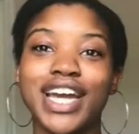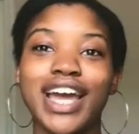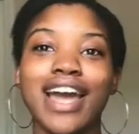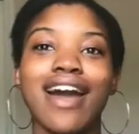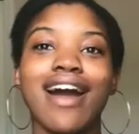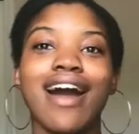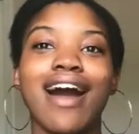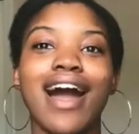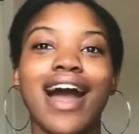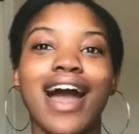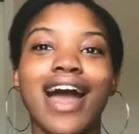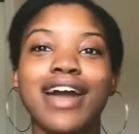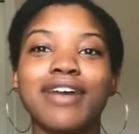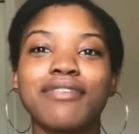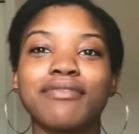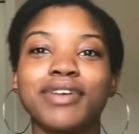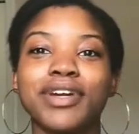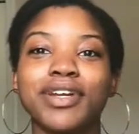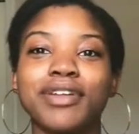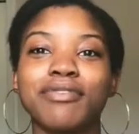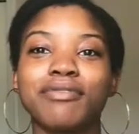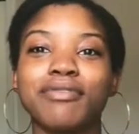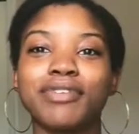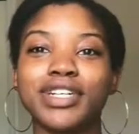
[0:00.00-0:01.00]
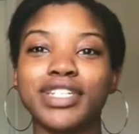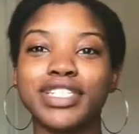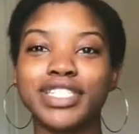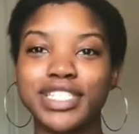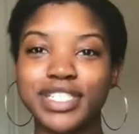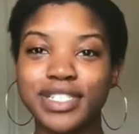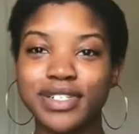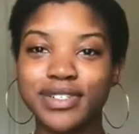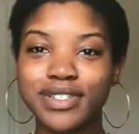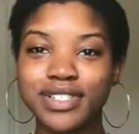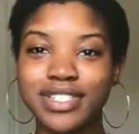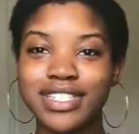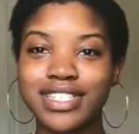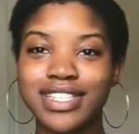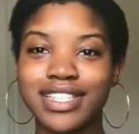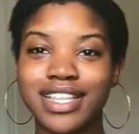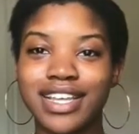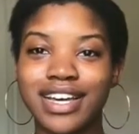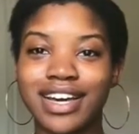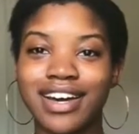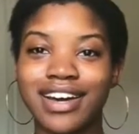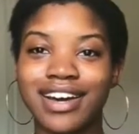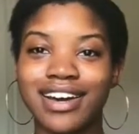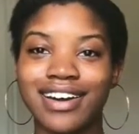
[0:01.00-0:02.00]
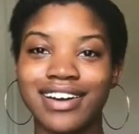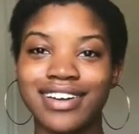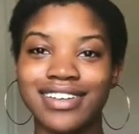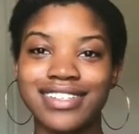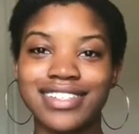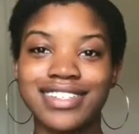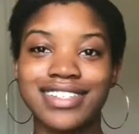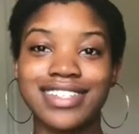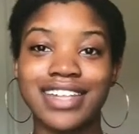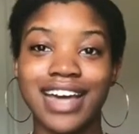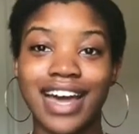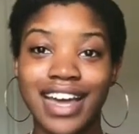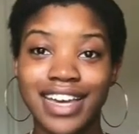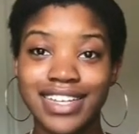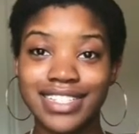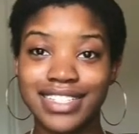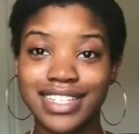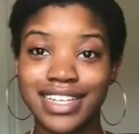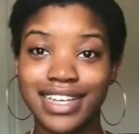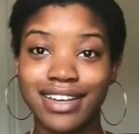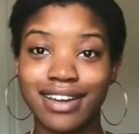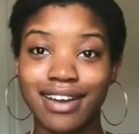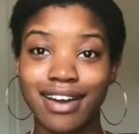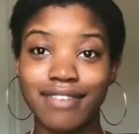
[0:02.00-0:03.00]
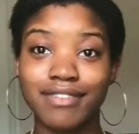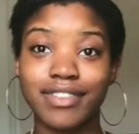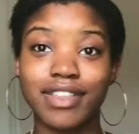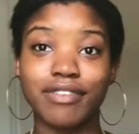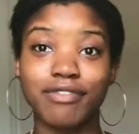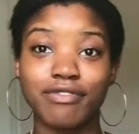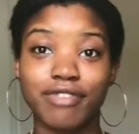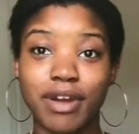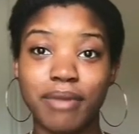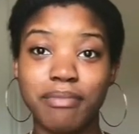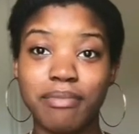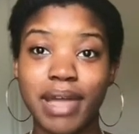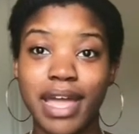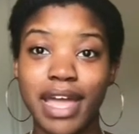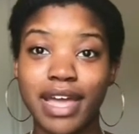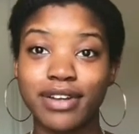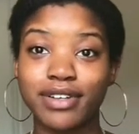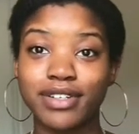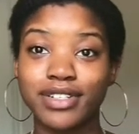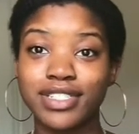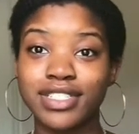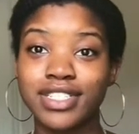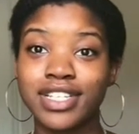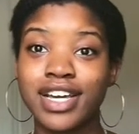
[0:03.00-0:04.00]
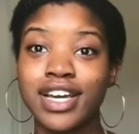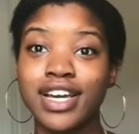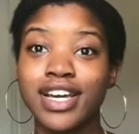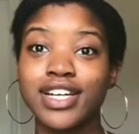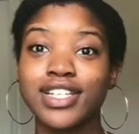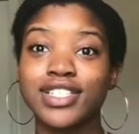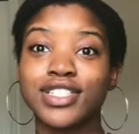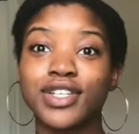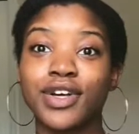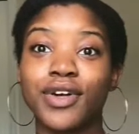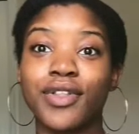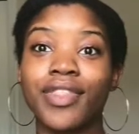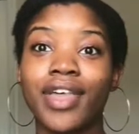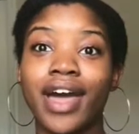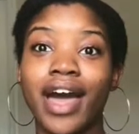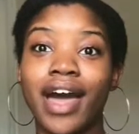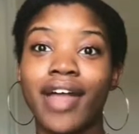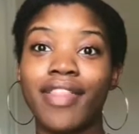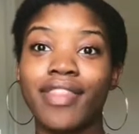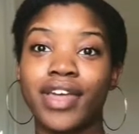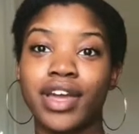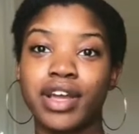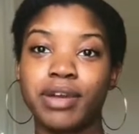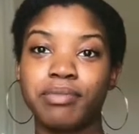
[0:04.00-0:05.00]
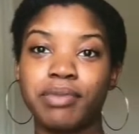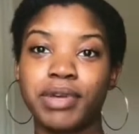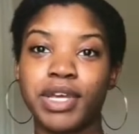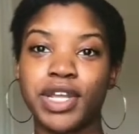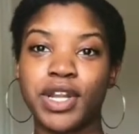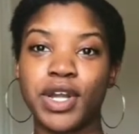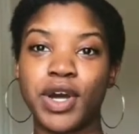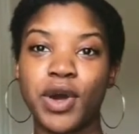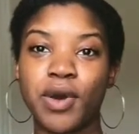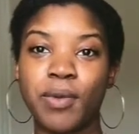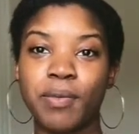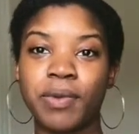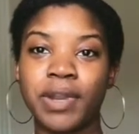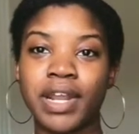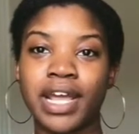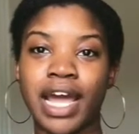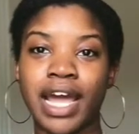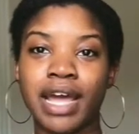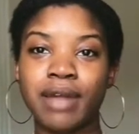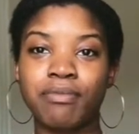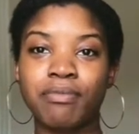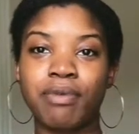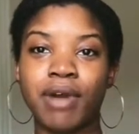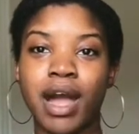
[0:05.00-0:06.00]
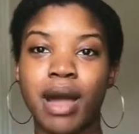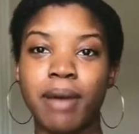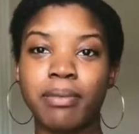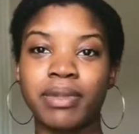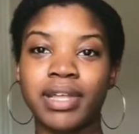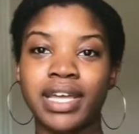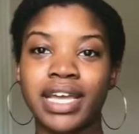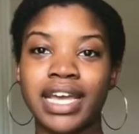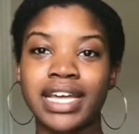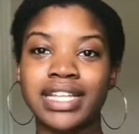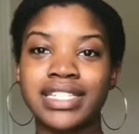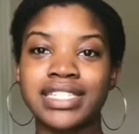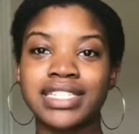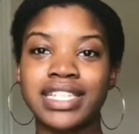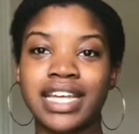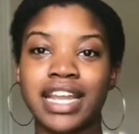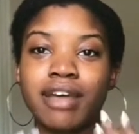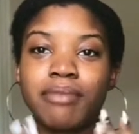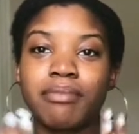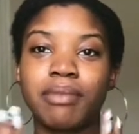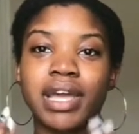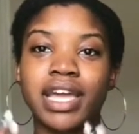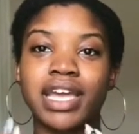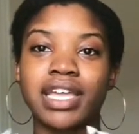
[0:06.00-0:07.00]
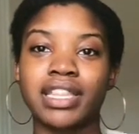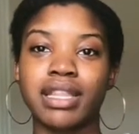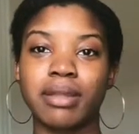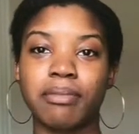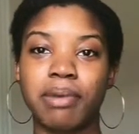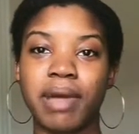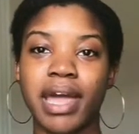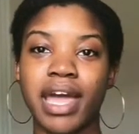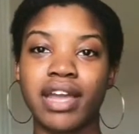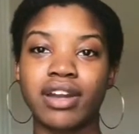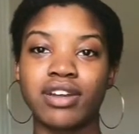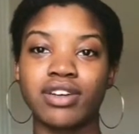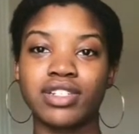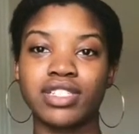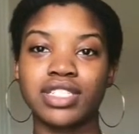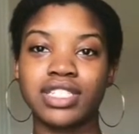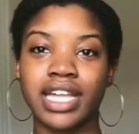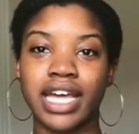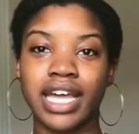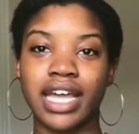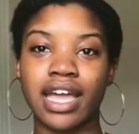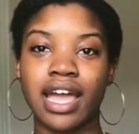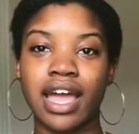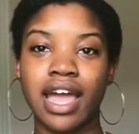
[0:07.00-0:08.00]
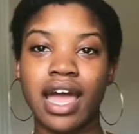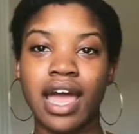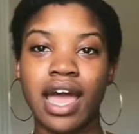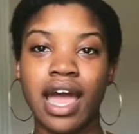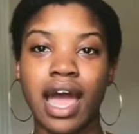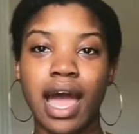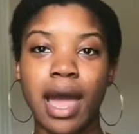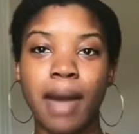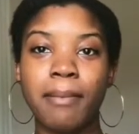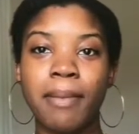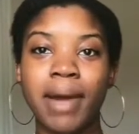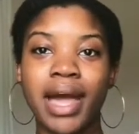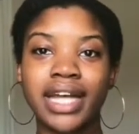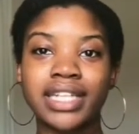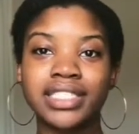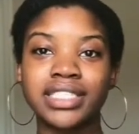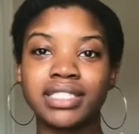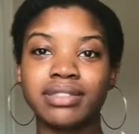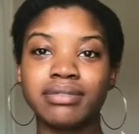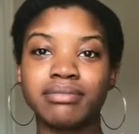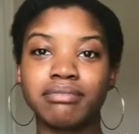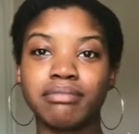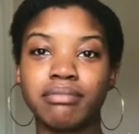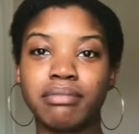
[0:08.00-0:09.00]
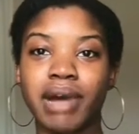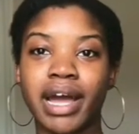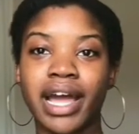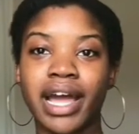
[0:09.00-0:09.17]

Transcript: I would reduce the sizing of the front panels so that there'd be an opening. I'd probably, instead of making the panels like, imagine my